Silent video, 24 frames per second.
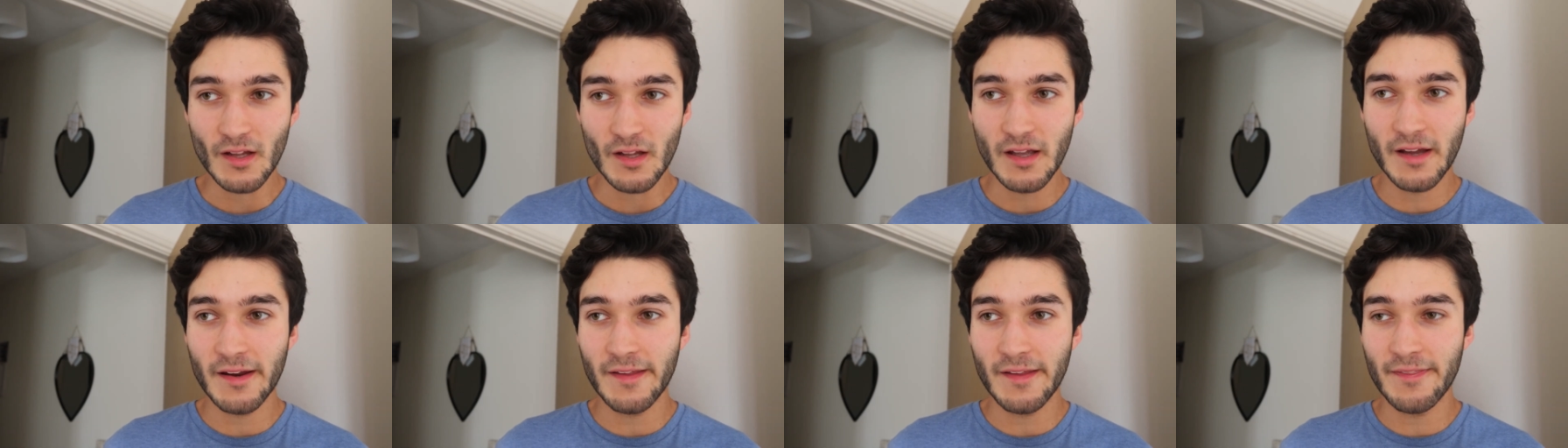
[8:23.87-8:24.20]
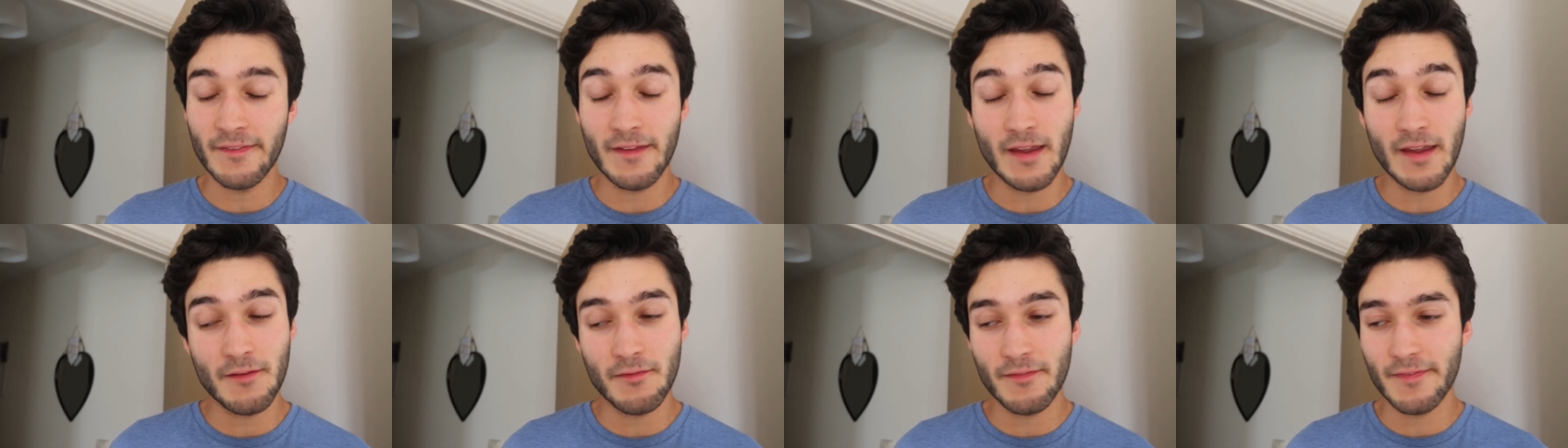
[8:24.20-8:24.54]

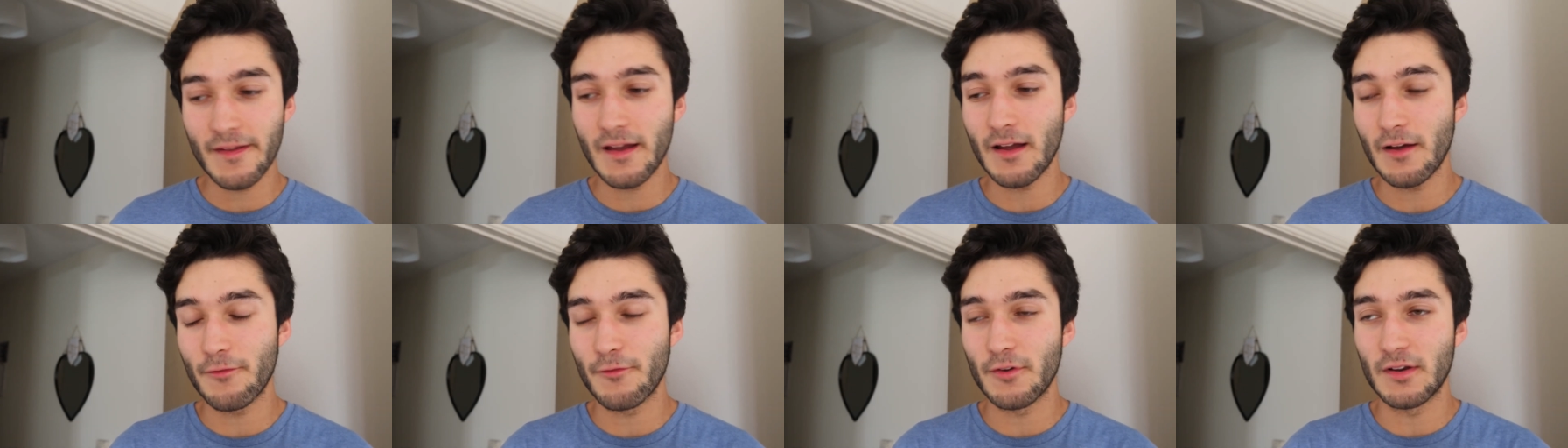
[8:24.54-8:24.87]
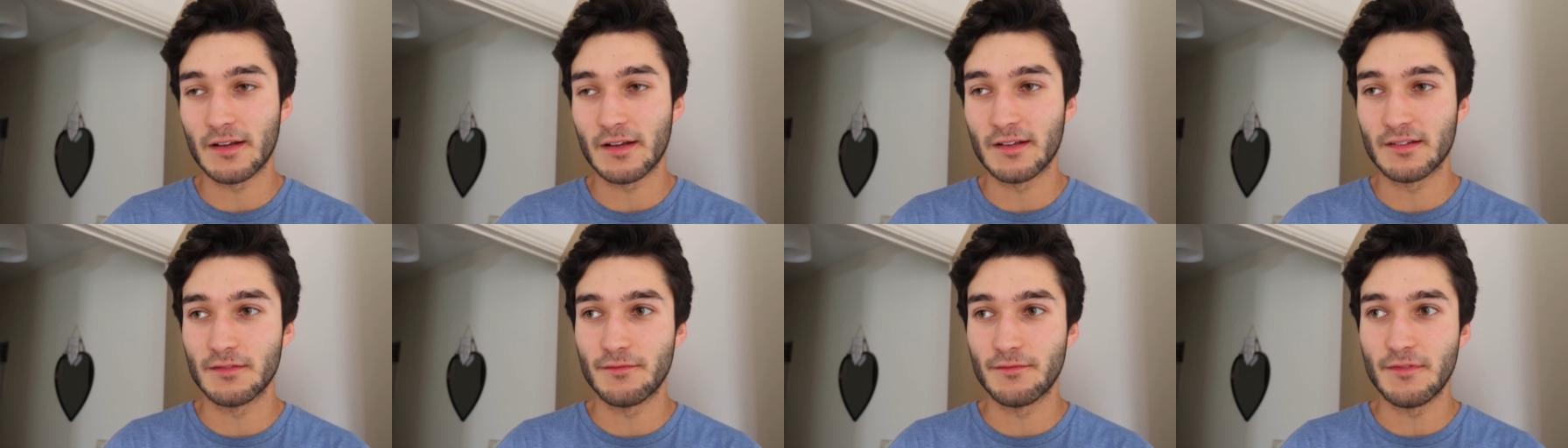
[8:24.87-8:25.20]
And even that, I feel
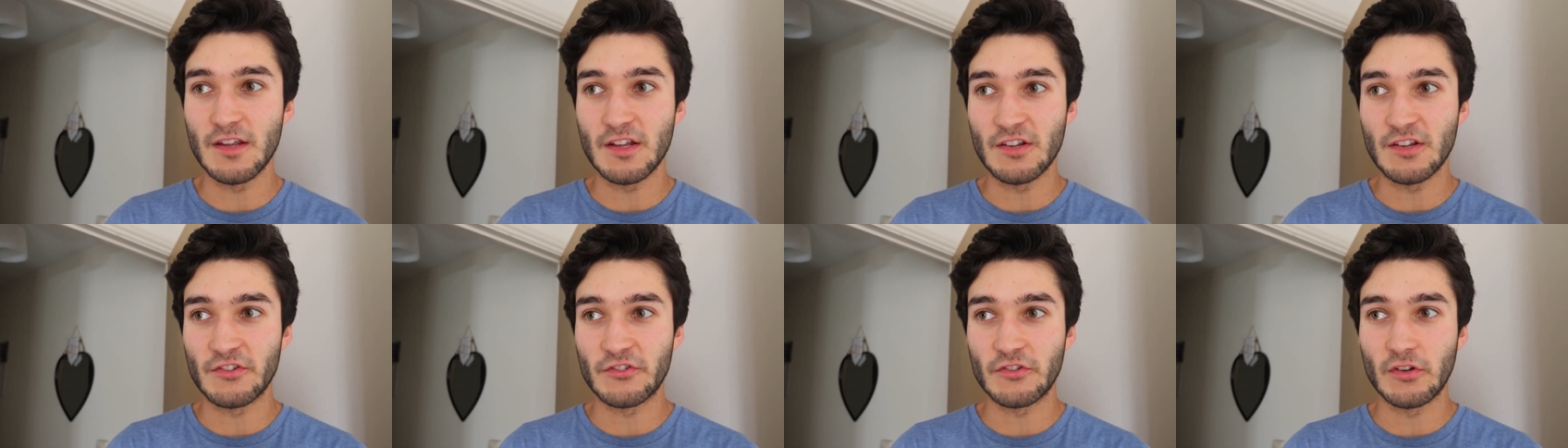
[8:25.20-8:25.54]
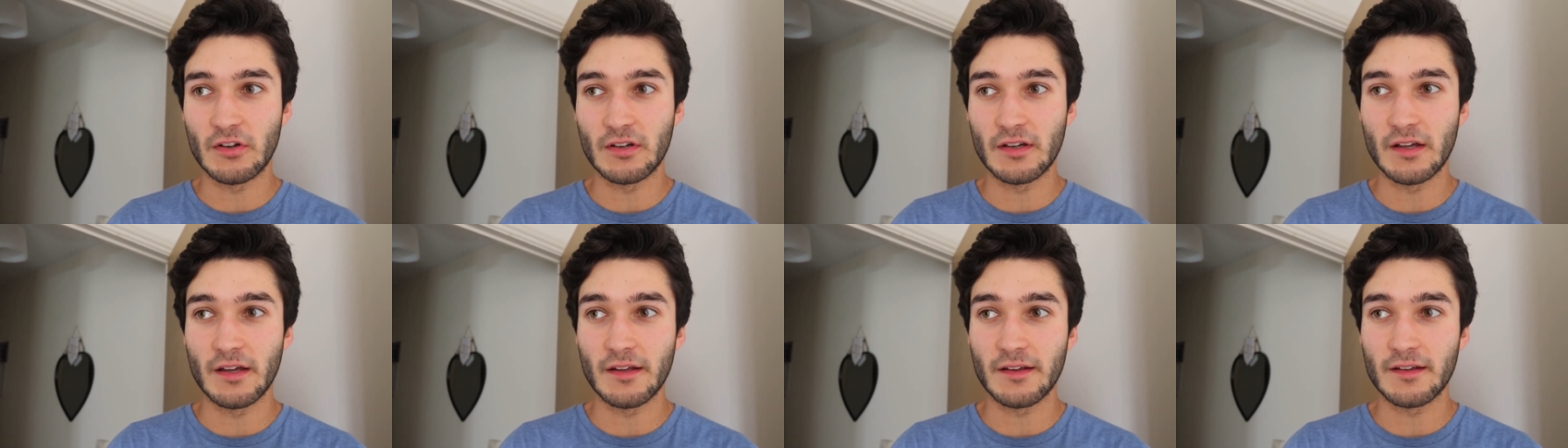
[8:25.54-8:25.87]
like it's a vegan
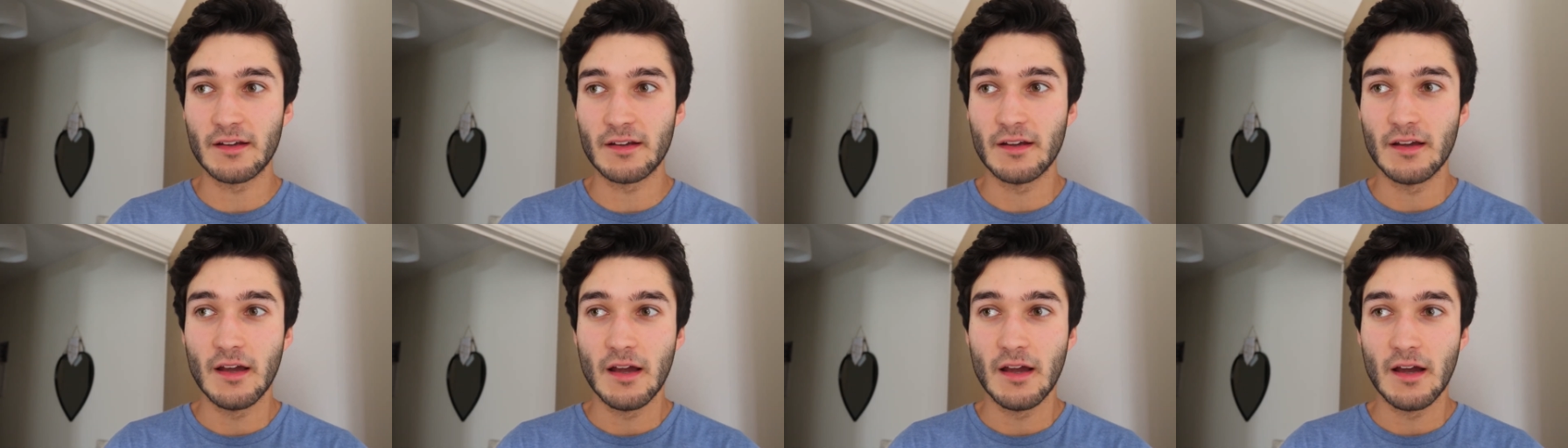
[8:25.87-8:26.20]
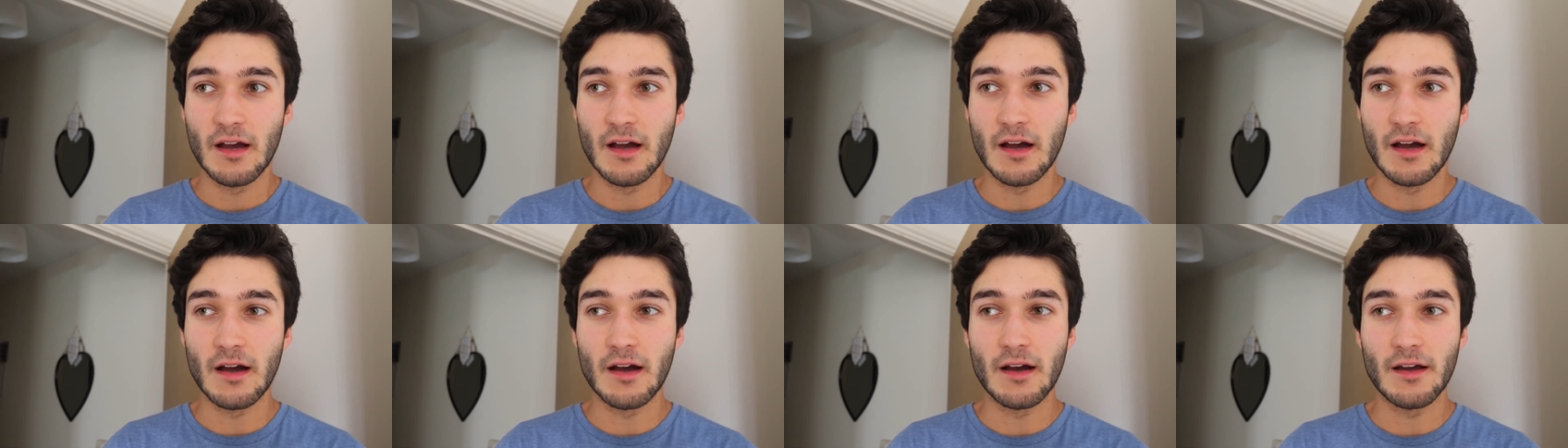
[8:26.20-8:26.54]
song. Like,
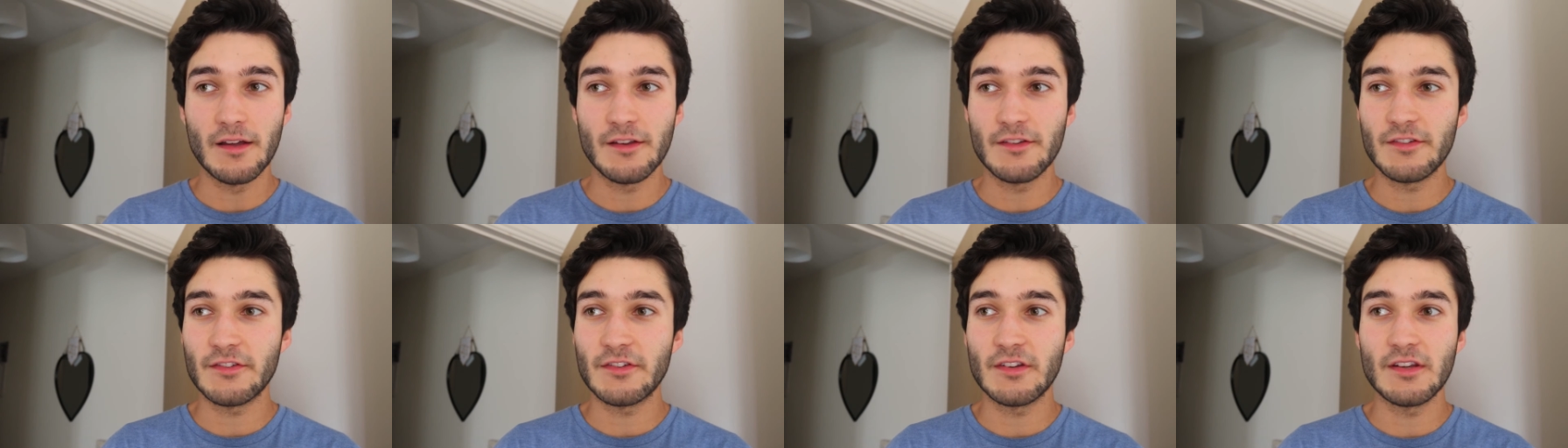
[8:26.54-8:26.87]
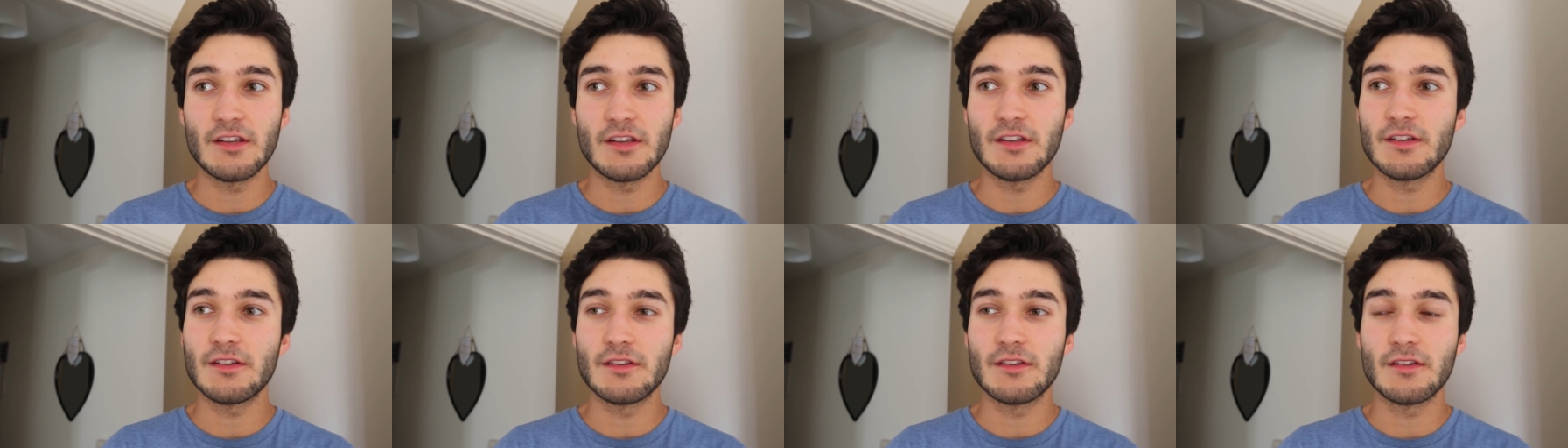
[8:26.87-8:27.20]
I
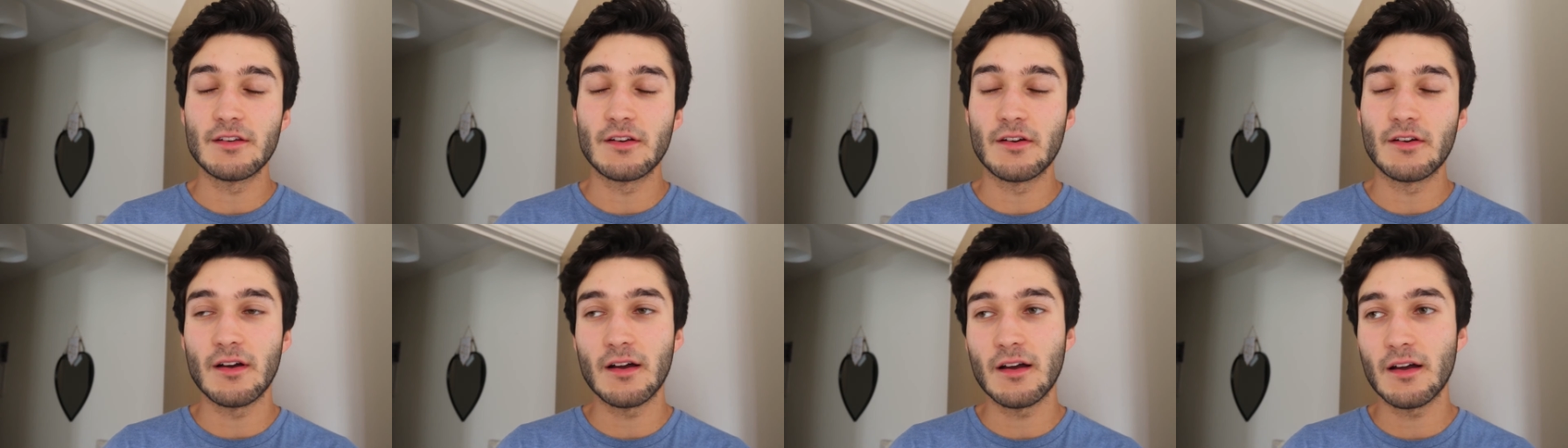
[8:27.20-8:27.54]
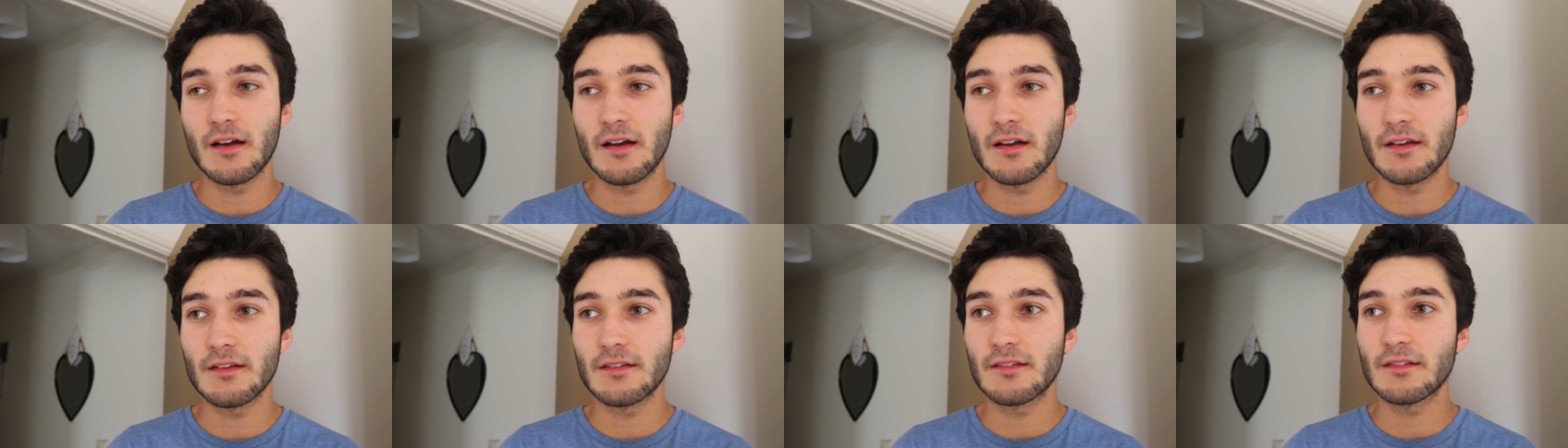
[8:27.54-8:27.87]
see, you know,
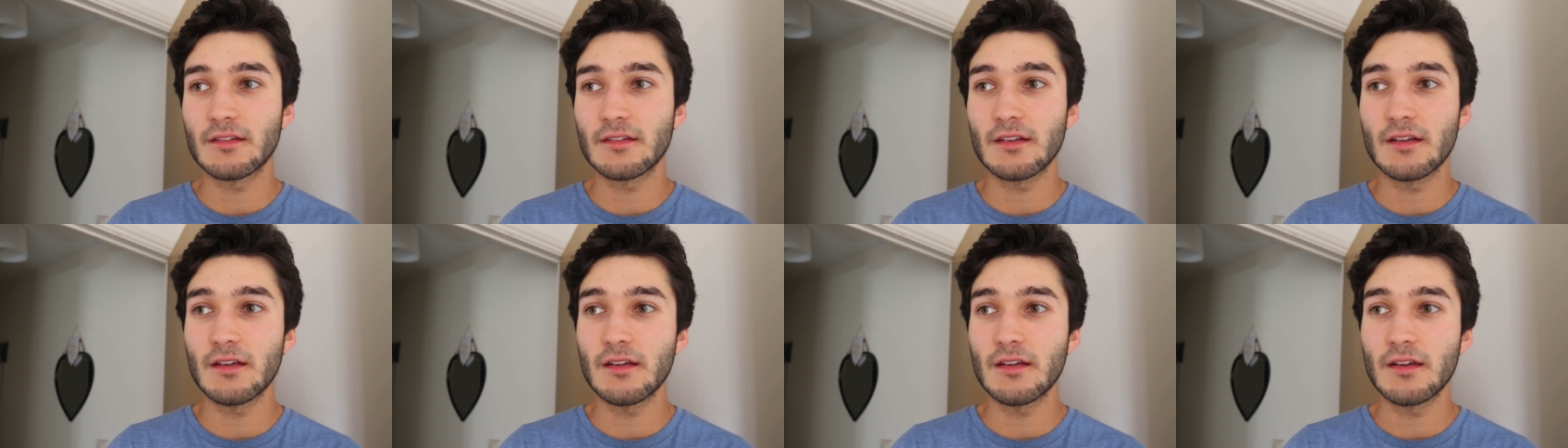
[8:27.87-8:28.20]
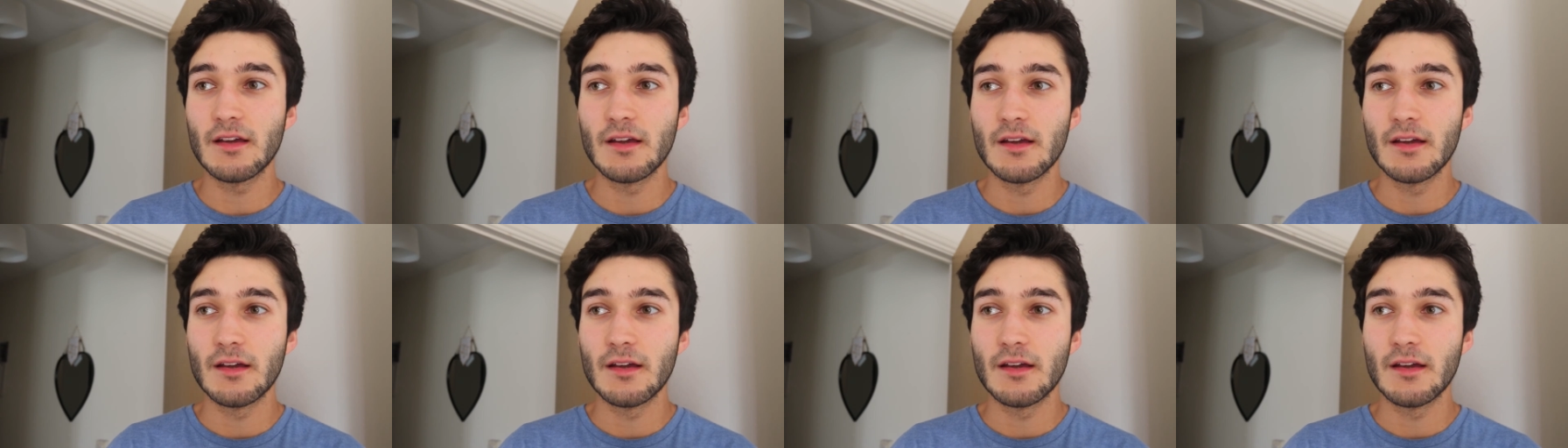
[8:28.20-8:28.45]
I see,